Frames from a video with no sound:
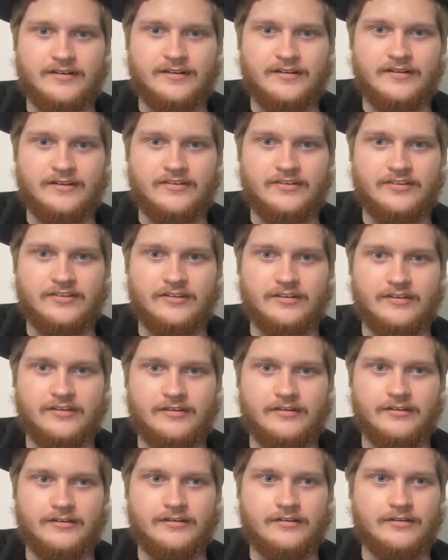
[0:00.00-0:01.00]
Let's
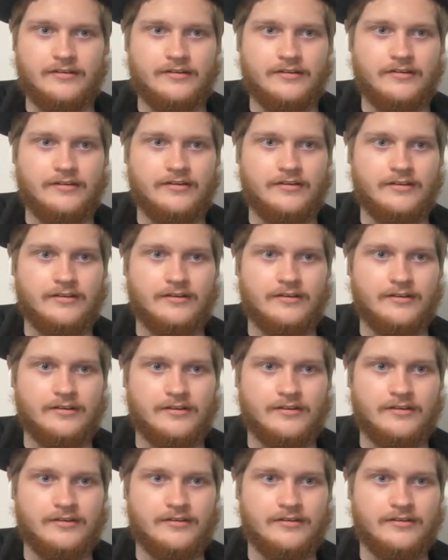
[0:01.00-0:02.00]
see.
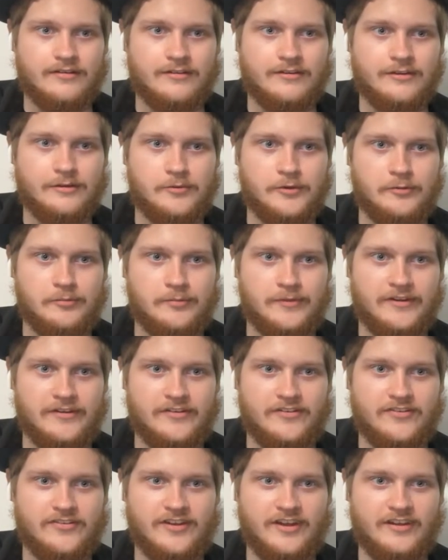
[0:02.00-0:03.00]
The pooping
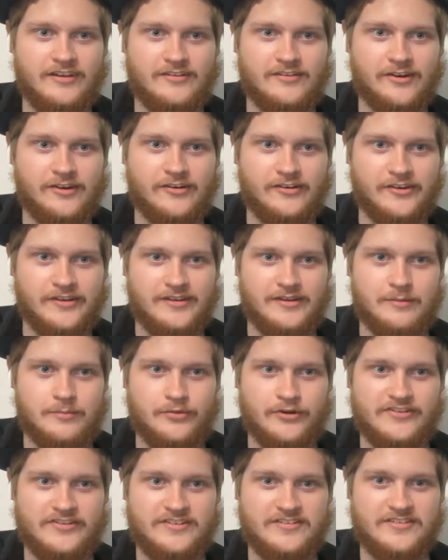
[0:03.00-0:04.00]
is taking longer than the
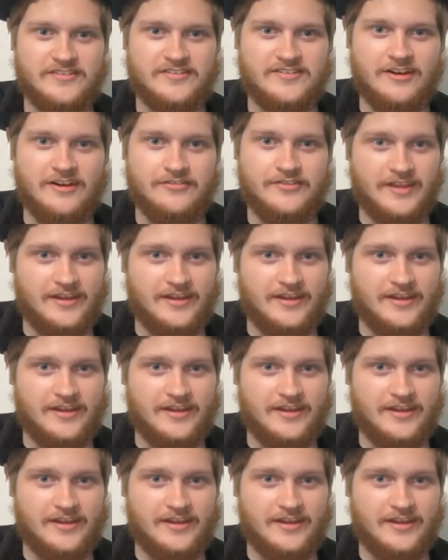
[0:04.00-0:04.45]
print itself.